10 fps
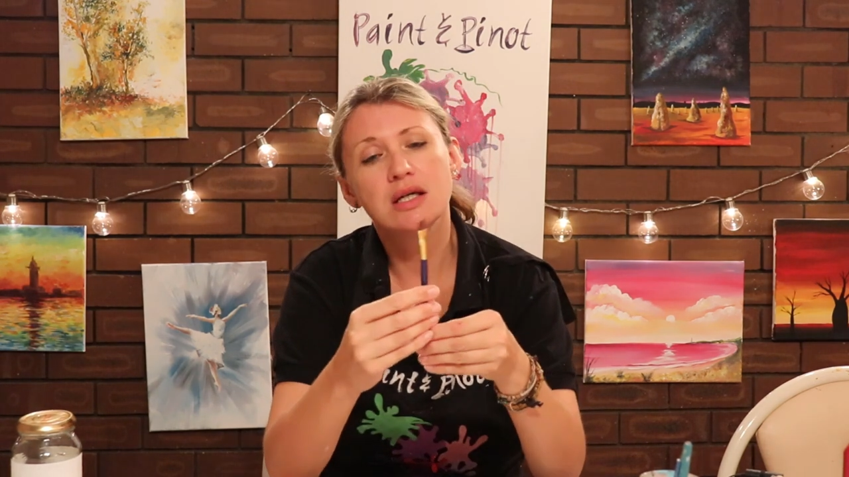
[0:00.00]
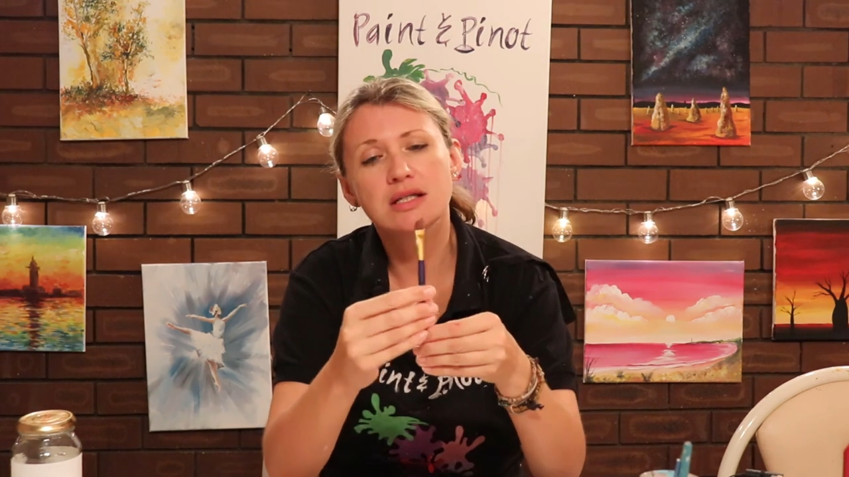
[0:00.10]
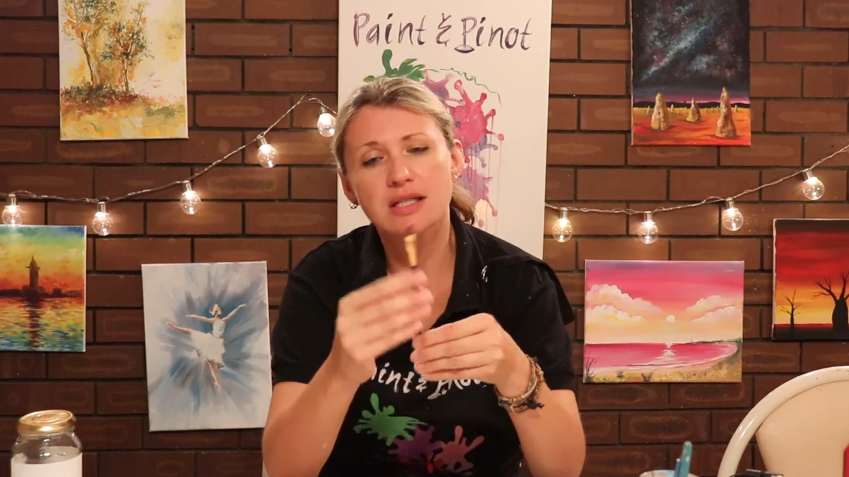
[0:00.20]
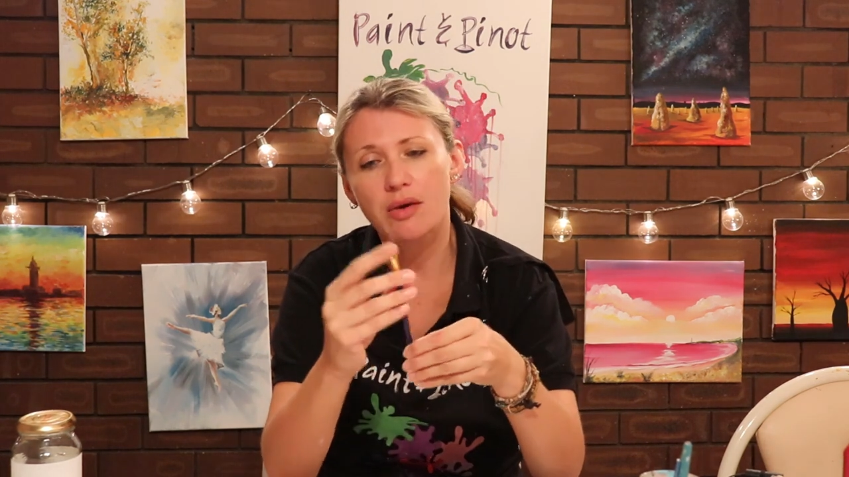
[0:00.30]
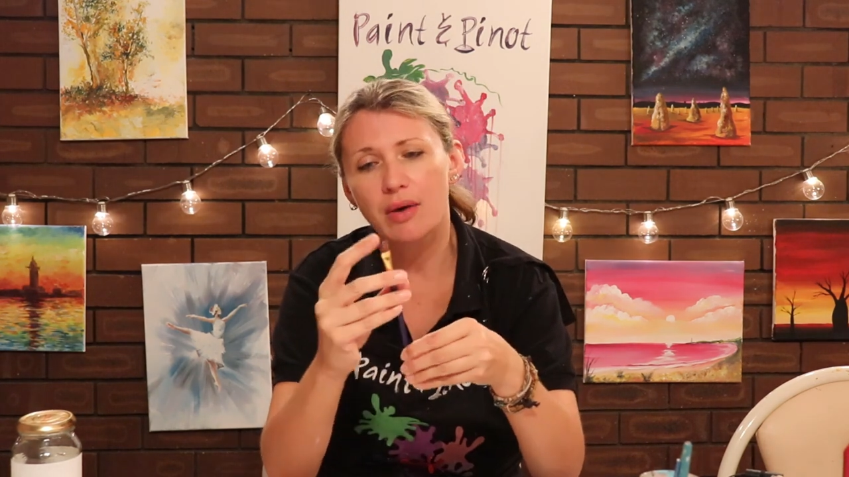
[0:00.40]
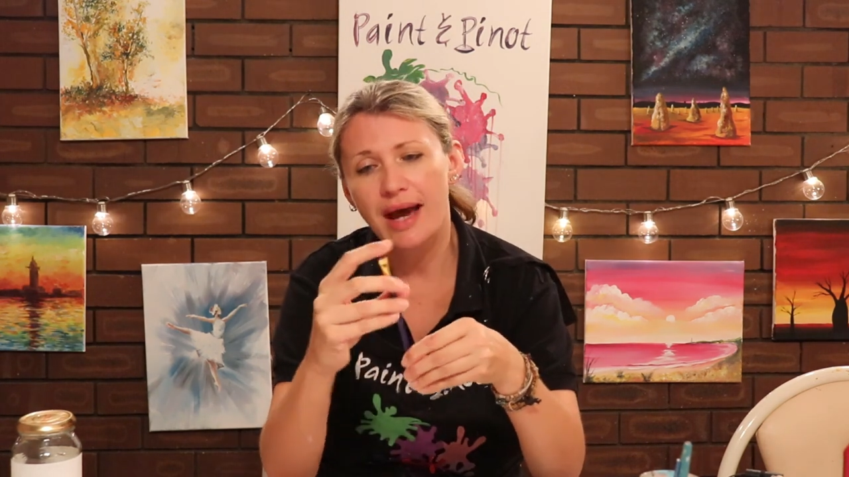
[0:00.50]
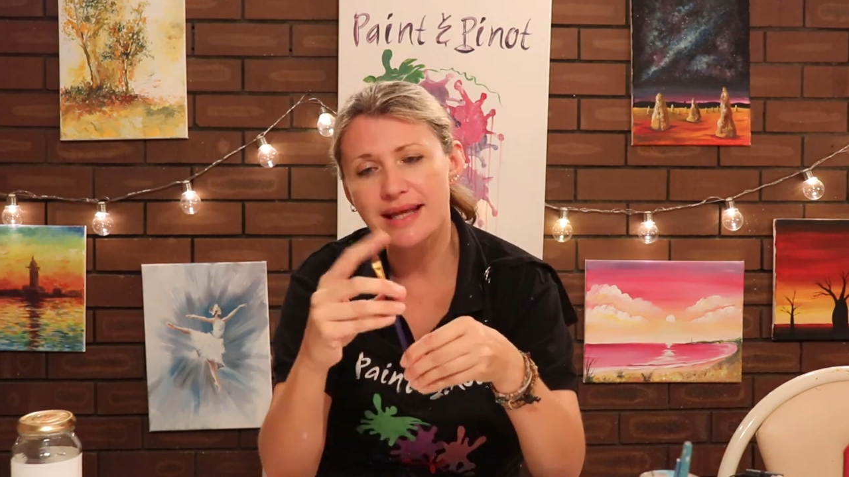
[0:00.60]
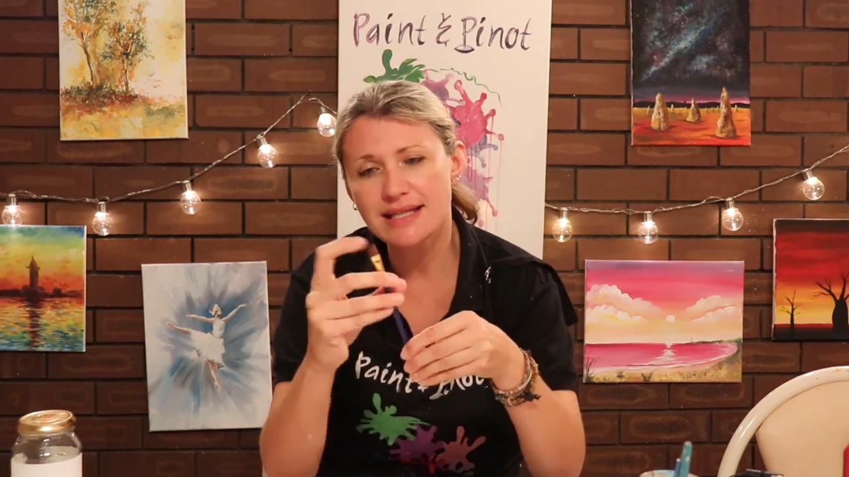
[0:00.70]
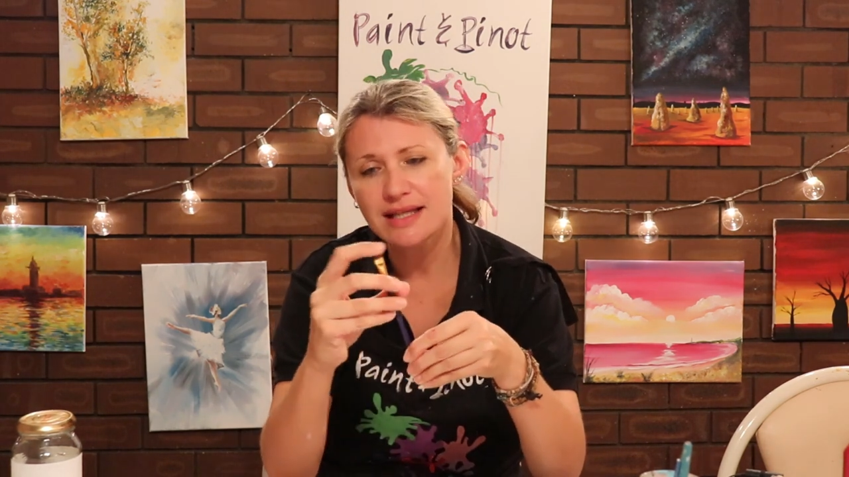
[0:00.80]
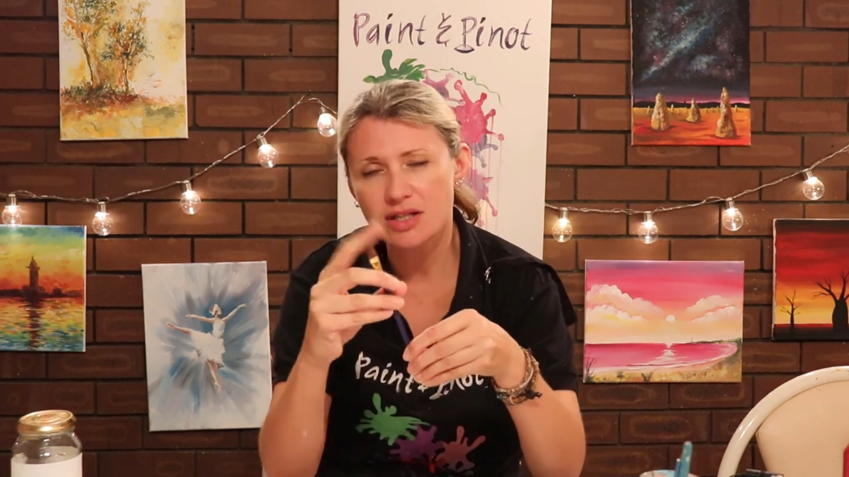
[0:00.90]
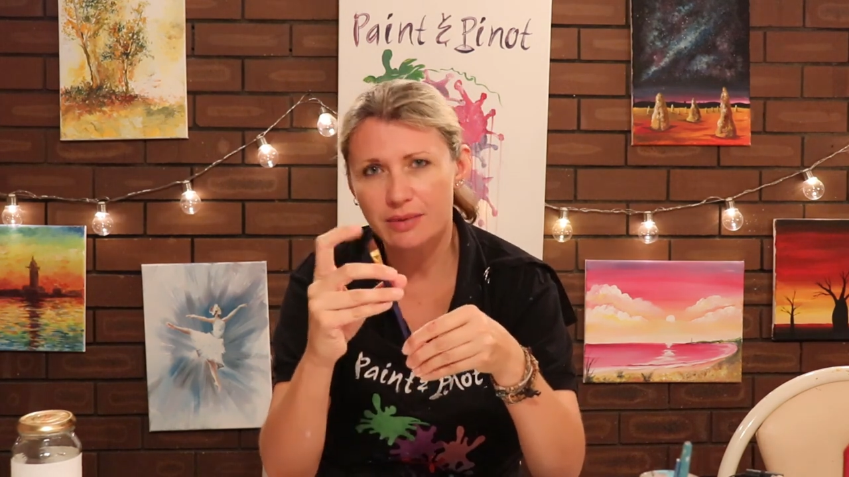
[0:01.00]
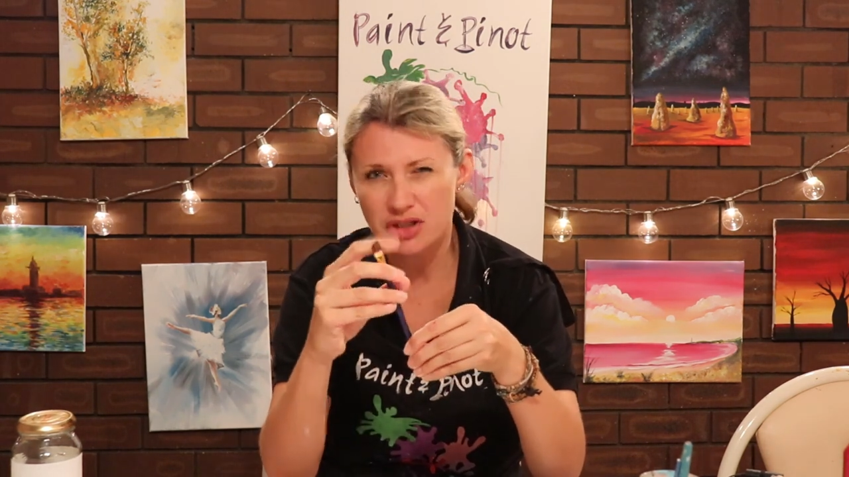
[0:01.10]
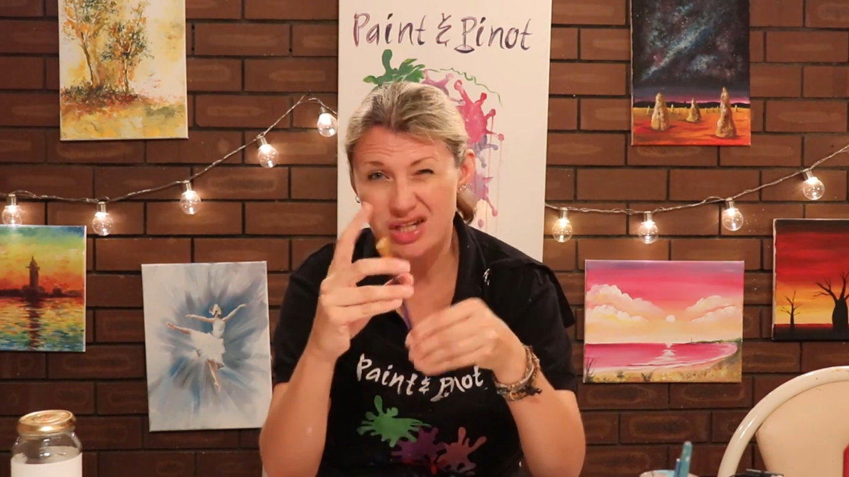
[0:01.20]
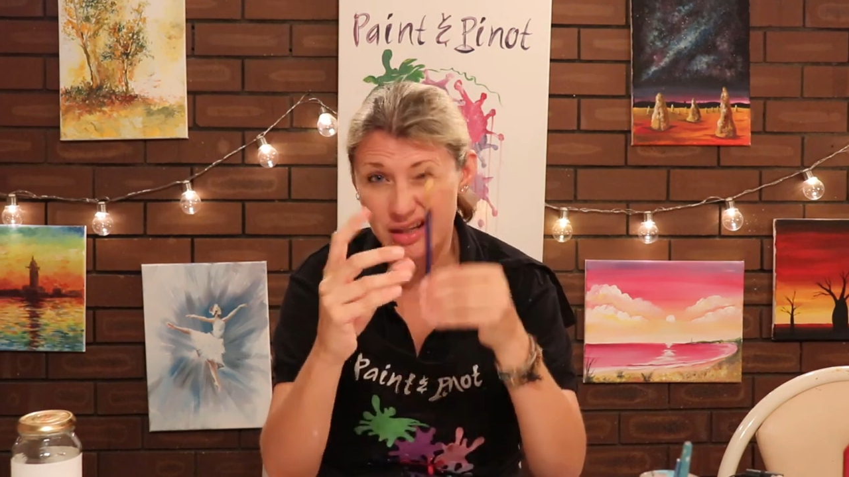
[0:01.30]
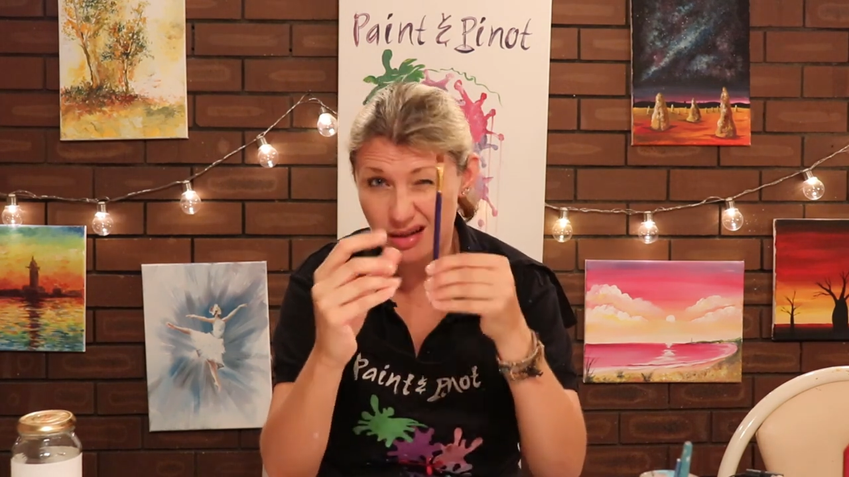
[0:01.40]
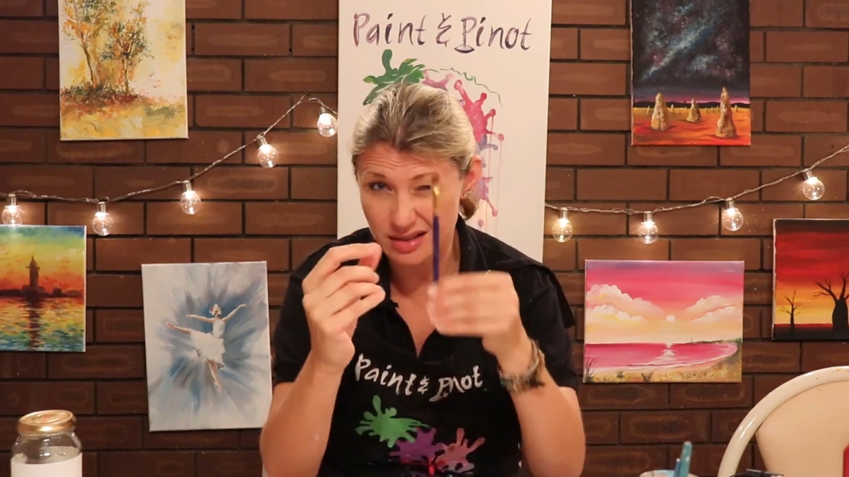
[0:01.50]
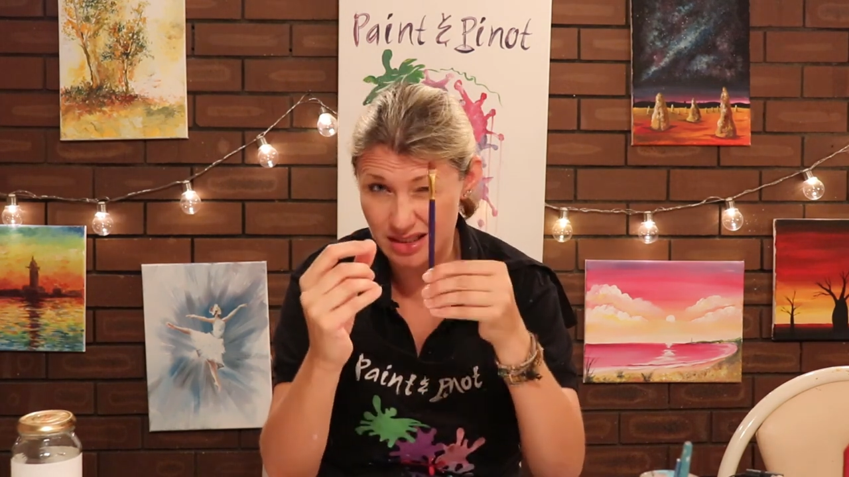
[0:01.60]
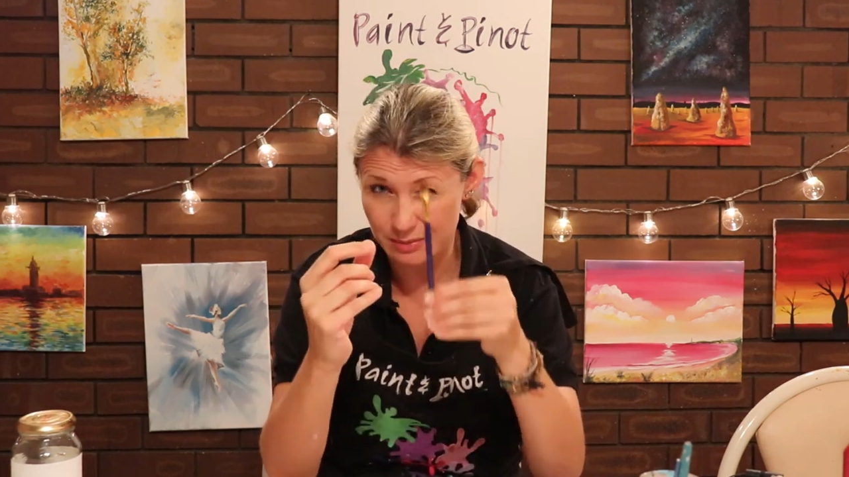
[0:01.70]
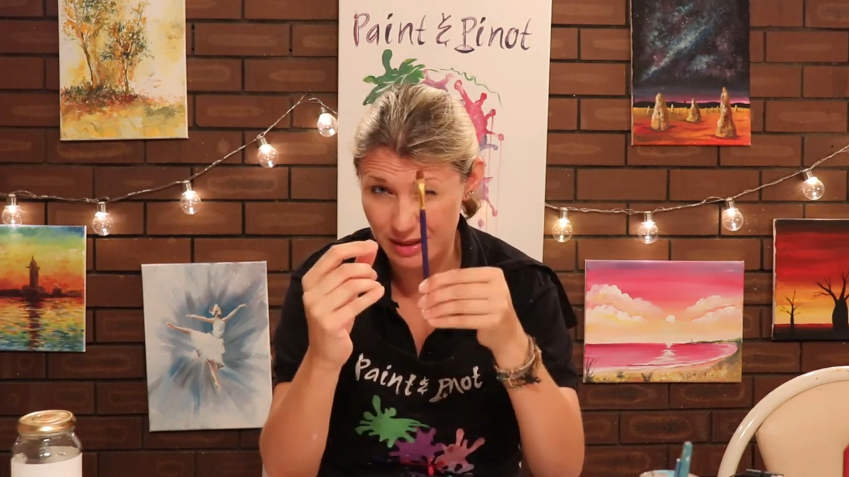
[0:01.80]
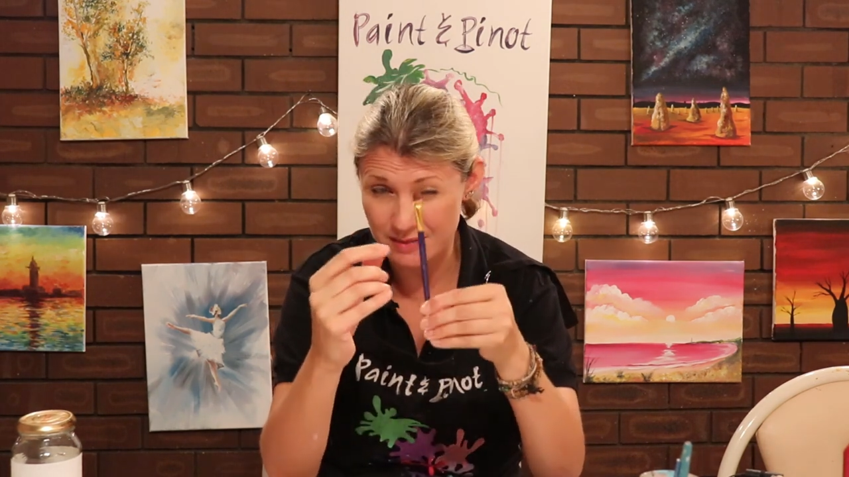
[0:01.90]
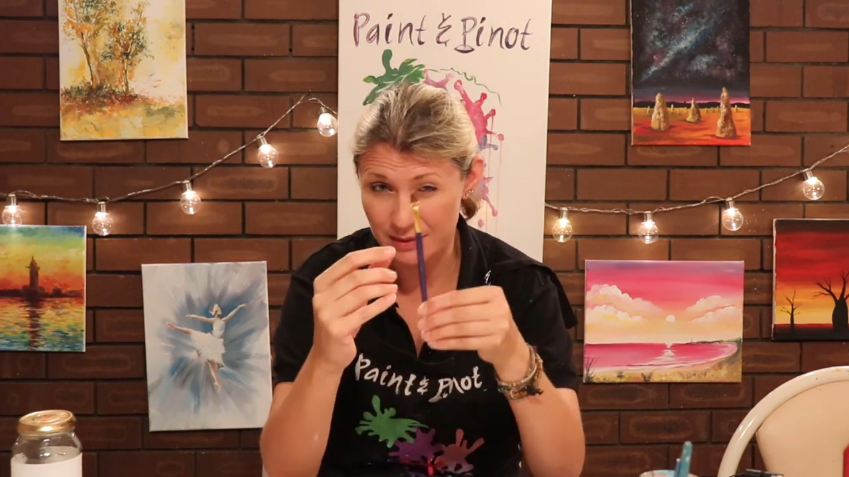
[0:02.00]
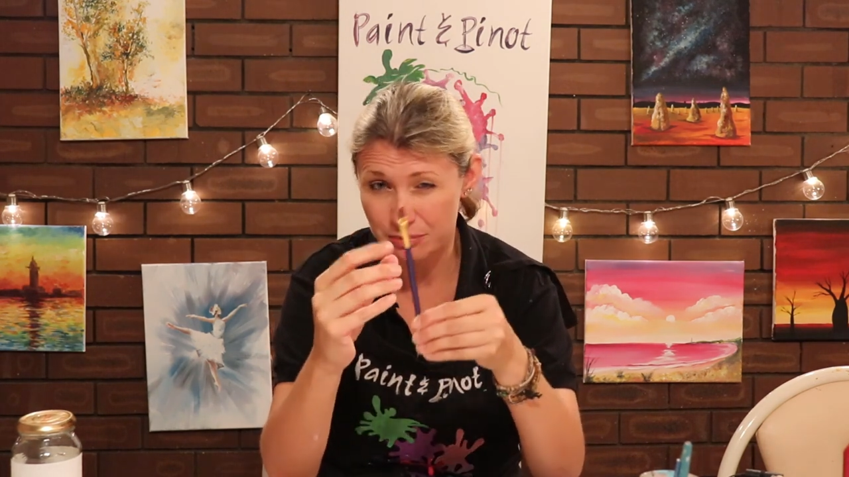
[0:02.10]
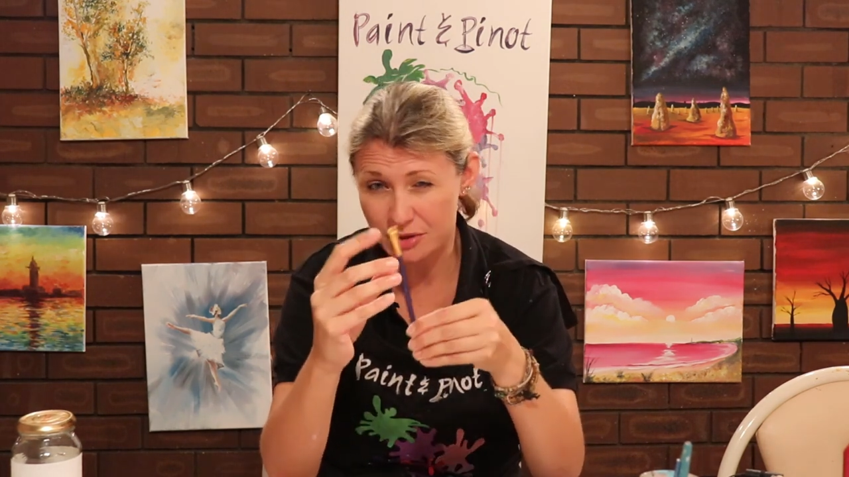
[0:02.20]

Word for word: So I tend to actually customize my